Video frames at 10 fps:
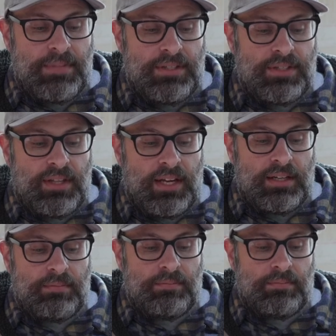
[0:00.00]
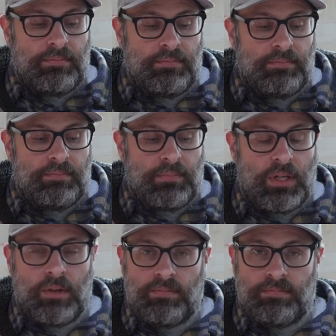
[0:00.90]
this thing
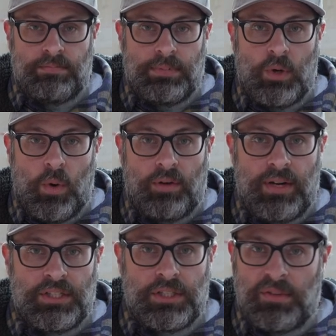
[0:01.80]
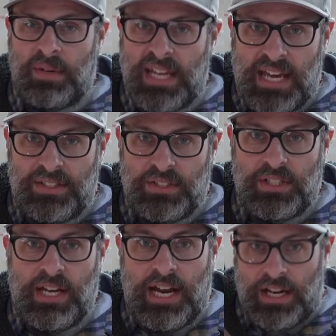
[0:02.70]
1/4 inch, 3/8,
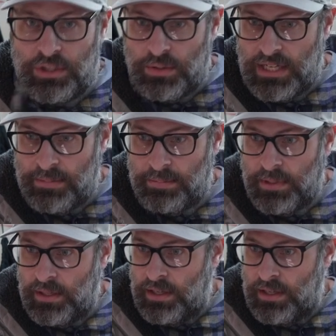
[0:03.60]
and you keep,